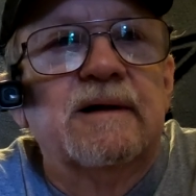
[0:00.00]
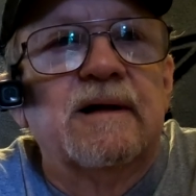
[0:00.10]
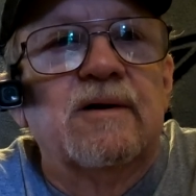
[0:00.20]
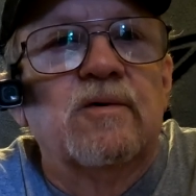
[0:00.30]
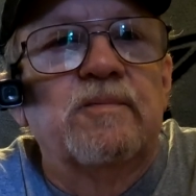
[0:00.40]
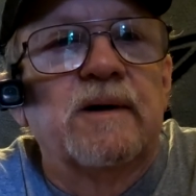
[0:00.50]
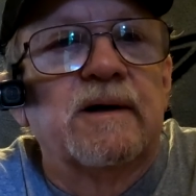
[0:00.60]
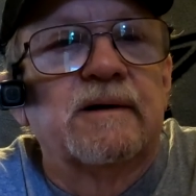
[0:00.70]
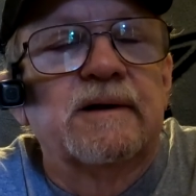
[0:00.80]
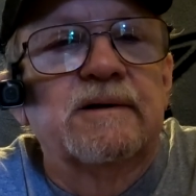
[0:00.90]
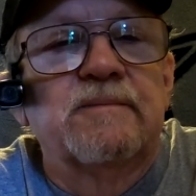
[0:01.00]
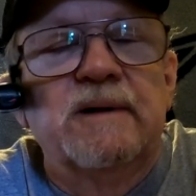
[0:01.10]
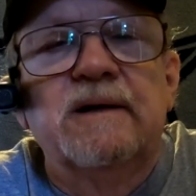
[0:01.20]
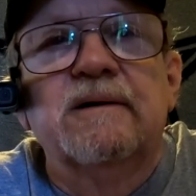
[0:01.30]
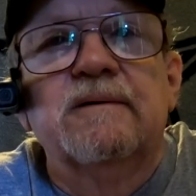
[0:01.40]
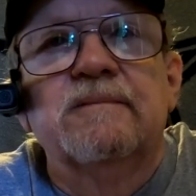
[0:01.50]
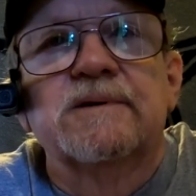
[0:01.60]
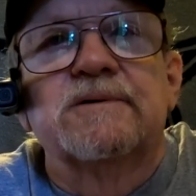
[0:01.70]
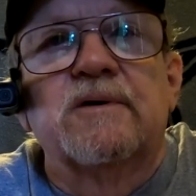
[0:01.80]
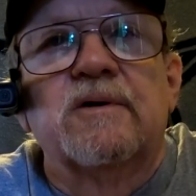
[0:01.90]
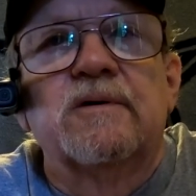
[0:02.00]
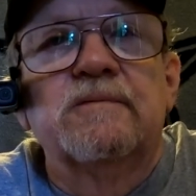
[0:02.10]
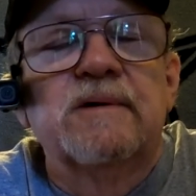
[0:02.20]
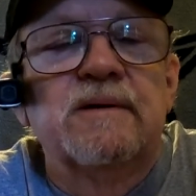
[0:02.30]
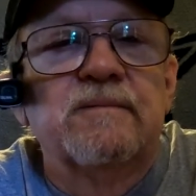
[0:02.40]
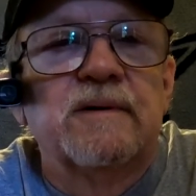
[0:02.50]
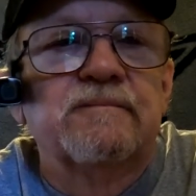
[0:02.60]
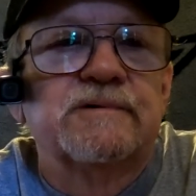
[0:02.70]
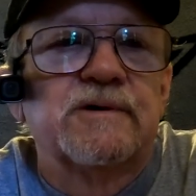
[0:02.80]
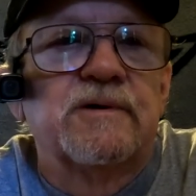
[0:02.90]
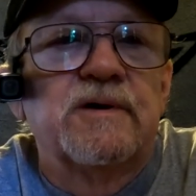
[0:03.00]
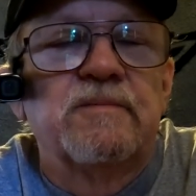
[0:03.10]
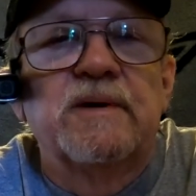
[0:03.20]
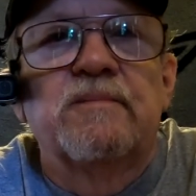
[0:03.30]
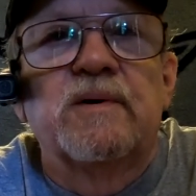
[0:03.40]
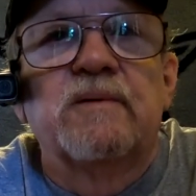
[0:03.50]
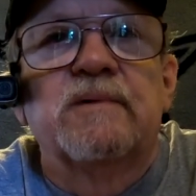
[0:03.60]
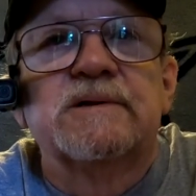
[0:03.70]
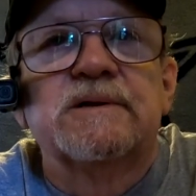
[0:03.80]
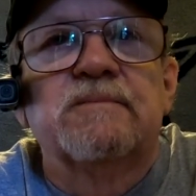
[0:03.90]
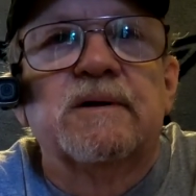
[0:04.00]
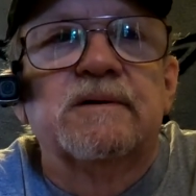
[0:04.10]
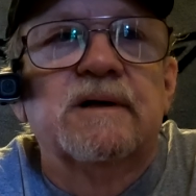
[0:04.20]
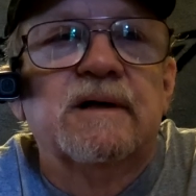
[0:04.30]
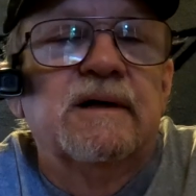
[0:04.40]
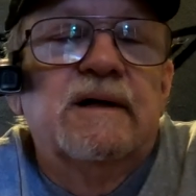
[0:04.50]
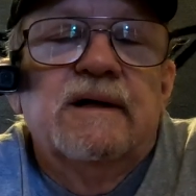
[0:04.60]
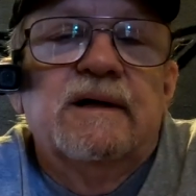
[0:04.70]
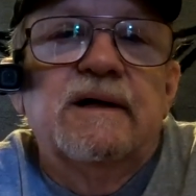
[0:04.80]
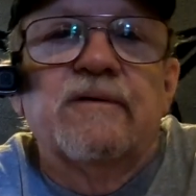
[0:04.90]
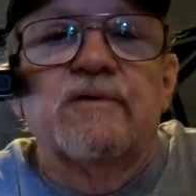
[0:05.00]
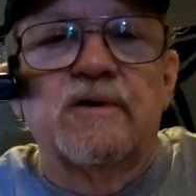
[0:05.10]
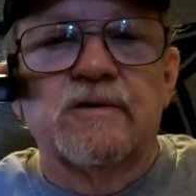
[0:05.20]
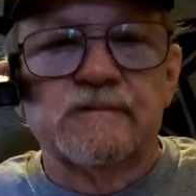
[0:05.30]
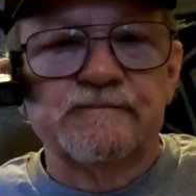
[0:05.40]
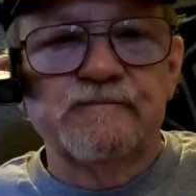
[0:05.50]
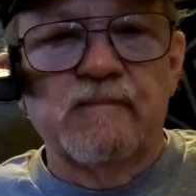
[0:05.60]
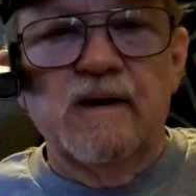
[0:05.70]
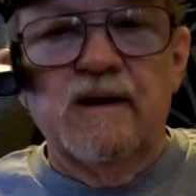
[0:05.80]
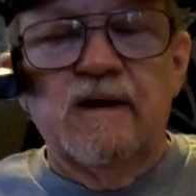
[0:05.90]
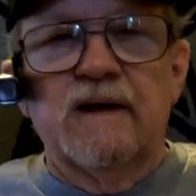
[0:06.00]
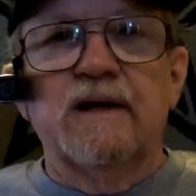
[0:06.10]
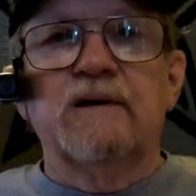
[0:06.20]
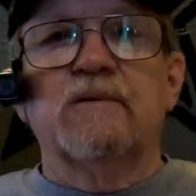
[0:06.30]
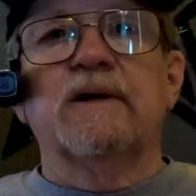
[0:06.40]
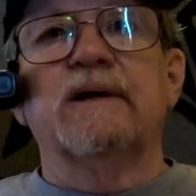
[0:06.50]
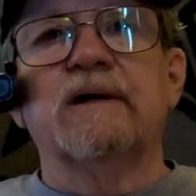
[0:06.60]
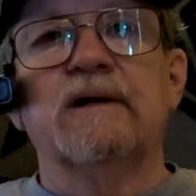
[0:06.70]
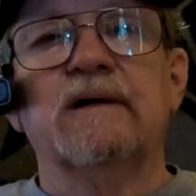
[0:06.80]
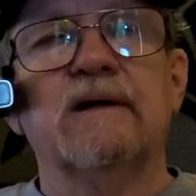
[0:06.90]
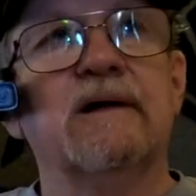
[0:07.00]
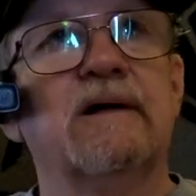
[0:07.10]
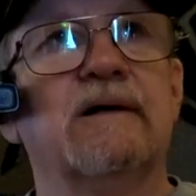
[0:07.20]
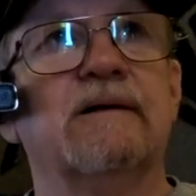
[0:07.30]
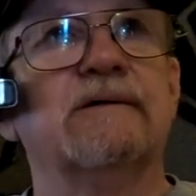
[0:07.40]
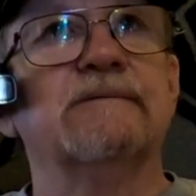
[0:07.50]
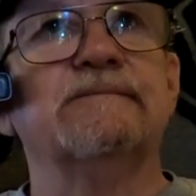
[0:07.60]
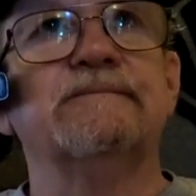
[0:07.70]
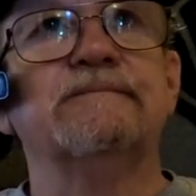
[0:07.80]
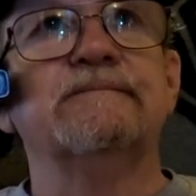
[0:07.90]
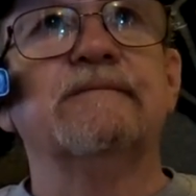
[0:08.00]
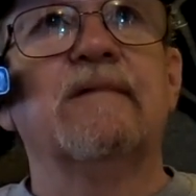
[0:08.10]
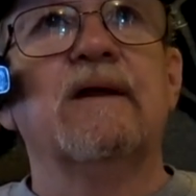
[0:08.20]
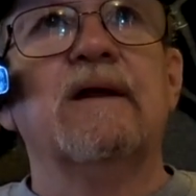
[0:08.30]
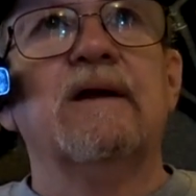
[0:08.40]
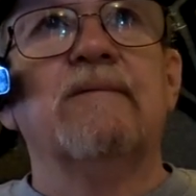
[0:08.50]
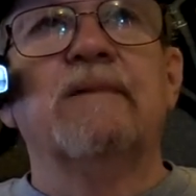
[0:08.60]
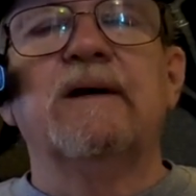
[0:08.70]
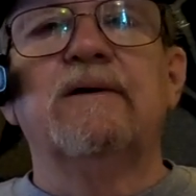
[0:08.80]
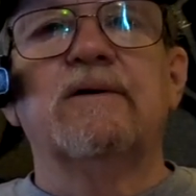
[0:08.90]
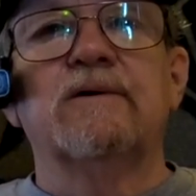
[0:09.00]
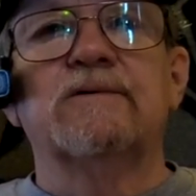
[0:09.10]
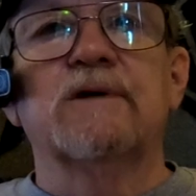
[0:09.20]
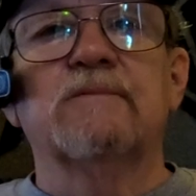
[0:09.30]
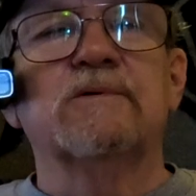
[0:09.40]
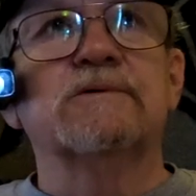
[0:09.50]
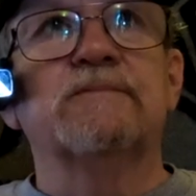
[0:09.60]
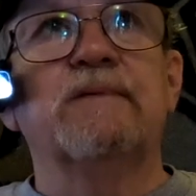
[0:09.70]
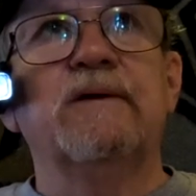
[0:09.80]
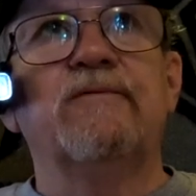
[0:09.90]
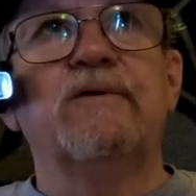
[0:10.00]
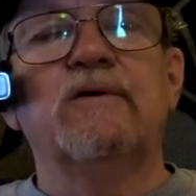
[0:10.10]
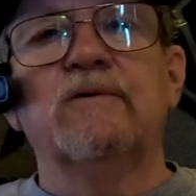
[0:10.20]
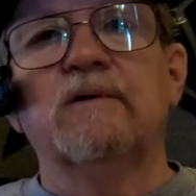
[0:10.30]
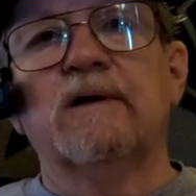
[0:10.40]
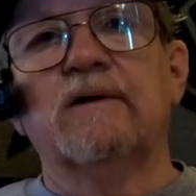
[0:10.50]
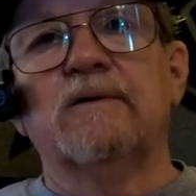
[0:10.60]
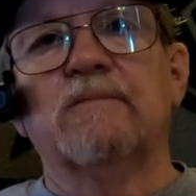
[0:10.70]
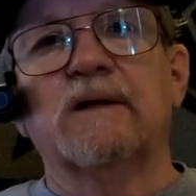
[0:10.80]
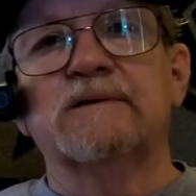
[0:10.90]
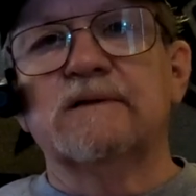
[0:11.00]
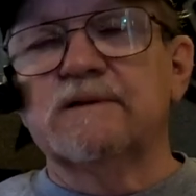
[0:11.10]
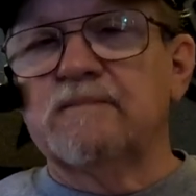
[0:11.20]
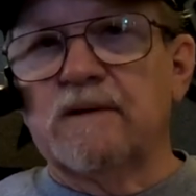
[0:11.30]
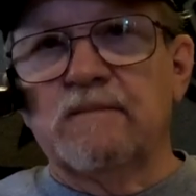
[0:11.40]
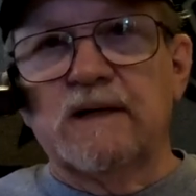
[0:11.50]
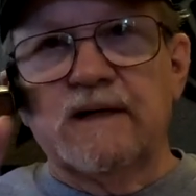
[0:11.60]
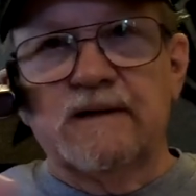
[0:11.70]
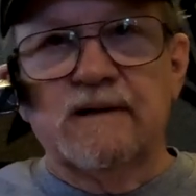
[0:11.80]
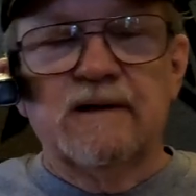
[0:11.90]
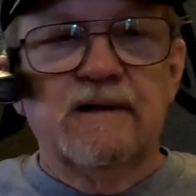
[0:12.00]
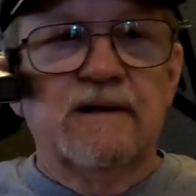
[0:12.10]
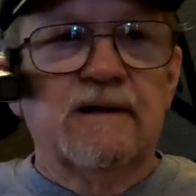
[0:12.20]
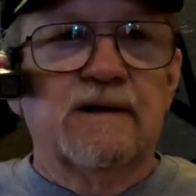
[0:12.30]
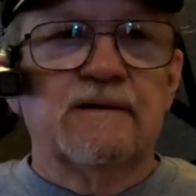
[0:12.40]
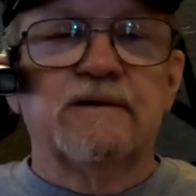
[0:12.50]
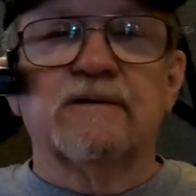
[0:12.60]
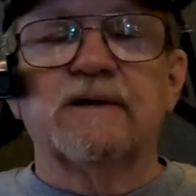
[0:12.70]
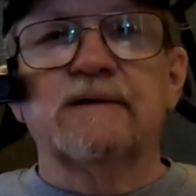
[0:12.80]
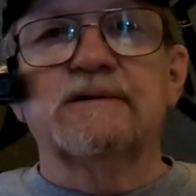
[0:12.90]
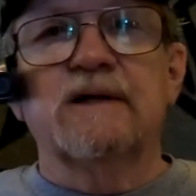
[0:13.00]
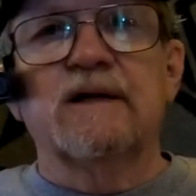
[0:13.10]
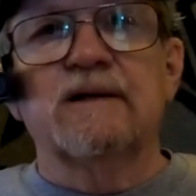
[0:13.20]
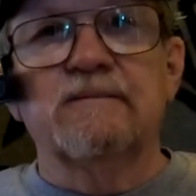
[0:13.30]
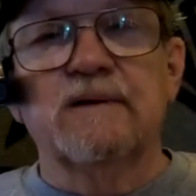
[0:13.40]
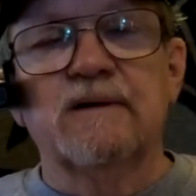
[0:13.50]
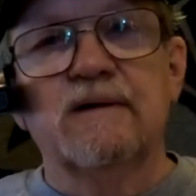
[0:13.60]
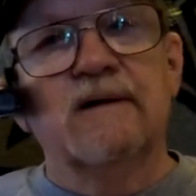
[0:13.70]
I hope I get to meet Mr. Erb. I'm sure he'll be pretty busy, but you never know. Anyway, may your troubles be few and your blessings be many. Until next time,